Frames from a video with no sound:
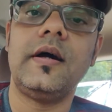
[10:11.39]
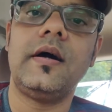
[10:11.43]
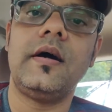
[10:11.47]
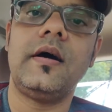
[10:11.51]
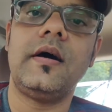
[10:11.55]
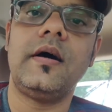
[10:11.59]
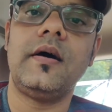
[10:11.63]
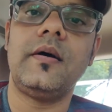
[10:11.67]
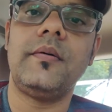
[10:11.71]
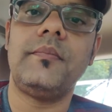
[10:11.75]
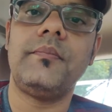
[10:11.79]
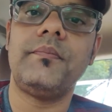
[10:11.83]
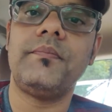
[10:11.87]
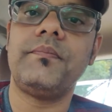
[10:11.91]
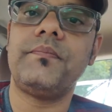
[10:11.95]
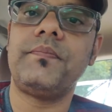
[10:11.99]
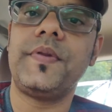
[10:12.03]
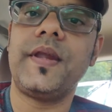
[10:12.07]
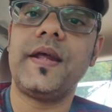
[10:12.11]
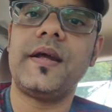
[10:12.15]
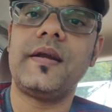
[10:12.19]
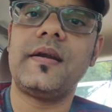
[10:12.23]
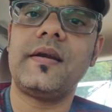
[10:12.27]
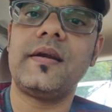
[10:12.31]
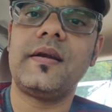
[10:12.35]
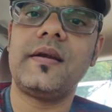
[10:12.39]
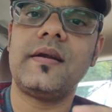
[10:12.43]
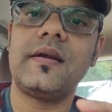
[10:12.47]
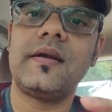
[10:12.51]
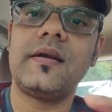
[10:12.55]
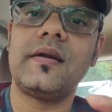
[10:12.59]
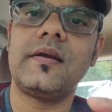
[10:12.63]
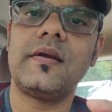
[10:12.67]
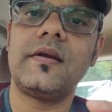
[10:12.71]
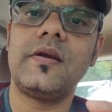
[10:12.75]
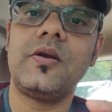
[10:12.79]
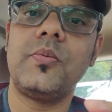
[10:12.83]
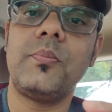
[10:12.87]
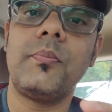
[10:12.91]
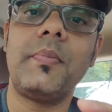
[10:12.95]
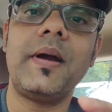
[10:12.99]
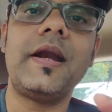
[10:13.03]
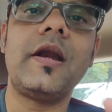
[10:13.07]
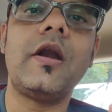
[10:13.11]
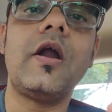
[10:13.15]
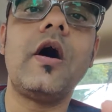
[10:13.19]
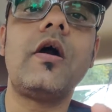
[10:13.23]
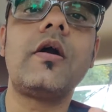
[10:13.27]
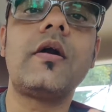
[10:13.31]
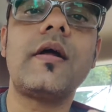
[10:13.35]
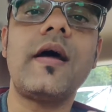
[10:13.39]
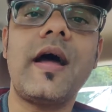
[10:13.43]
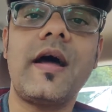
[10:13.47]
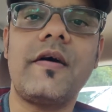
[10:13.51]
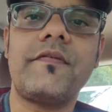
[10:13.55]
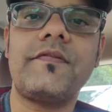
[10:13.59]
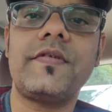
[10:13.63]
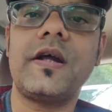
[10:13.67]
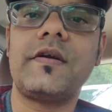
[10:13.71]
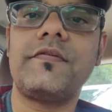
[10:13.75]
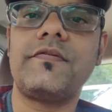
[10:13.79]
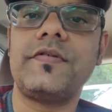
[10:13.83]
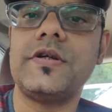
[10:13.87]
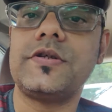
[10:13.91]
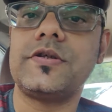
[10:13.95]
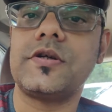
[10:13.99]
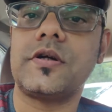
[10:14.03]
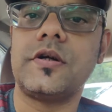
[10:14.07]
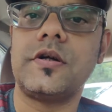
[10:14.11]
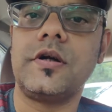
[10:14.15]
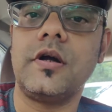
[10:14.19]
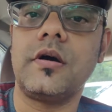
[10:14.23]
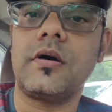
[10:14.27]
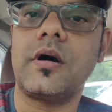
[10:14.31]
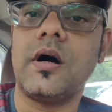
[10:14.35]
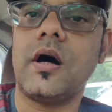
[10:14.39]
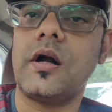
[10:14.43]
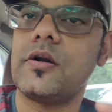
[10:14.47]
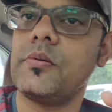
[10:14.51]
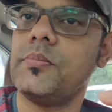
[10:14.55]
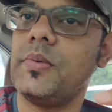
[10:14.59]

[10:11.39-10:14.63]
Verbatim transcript: um, then you may not have that feature in your car.